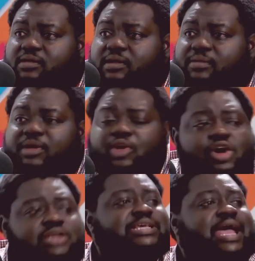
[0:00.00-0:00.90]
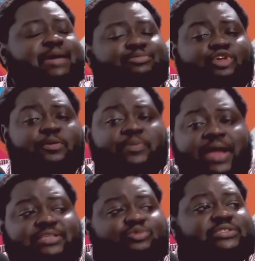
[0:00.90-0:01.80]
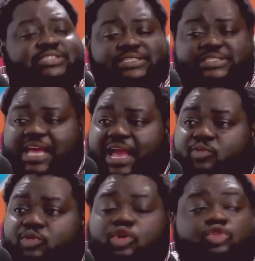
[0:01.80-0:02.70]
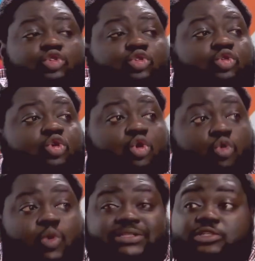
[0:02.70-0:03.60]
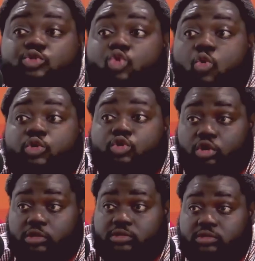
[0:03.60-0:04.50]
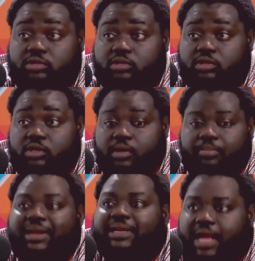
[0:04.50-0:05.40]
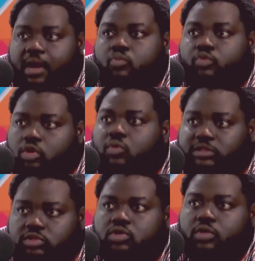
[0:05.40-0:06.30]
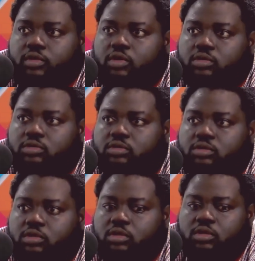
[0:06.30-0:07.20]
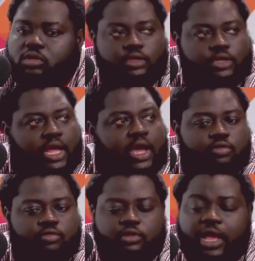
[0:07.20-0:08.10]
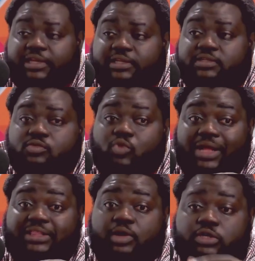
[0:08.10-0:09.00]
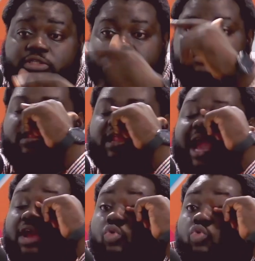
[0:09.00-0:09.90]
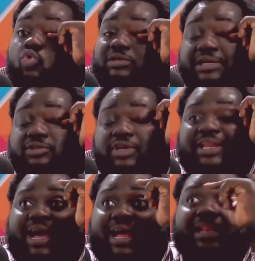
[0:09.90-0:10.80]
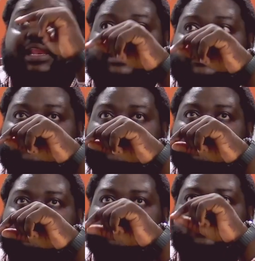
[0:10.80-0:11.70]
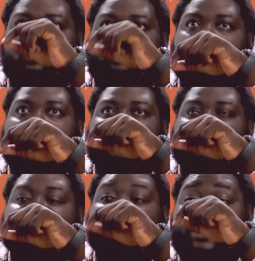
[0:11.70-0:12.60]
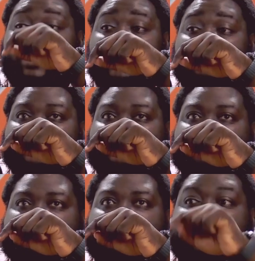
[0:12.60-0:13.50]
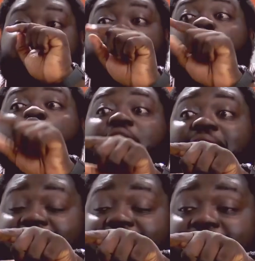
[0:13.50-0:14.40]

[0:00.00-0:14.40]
Because I am surprised we sit here and we don't know what is going on. But now we know what is going on. Now, and one thing was, I don't know who was actually handling the algorithm for Ghana, but if you go online,